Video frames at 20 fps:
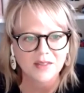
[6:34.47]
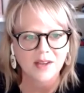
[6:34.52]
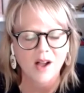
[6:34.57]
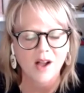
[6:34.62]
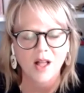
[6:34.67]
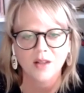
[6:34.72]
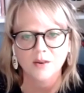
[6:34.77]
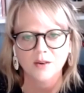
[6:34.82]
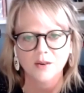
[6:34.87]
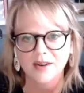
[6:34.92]
the
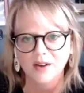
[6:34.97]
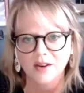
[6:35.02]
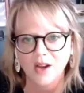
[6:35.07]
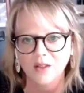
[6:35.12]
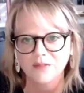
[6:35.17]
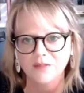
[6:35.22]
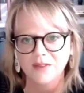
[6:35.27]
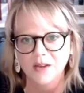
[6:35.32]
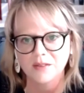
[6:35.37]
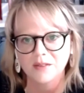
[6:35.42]
Colorado
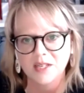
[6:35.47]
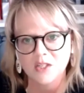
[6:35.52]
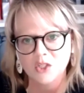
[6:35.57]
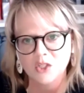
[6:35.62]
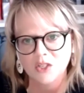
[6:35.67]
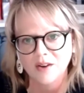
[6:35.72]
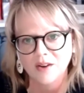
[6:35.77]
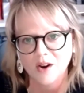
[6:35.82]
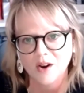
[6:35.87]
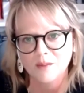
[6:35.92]
Health
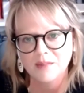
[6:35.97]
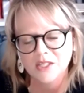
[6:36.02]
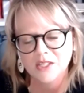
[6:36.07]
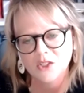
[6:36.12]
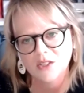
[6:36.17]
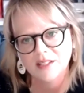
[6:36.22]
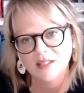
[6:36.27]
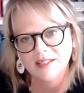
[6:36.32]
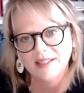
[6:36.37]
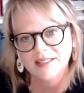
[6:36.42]
Foundation, our
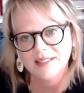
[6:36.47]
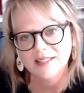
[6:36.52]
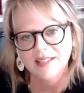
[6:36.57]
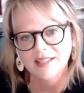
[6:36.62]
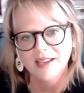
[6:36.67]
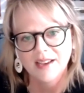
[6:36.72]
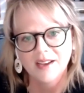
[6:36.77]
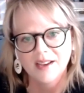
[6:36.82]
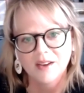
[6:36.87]
mission is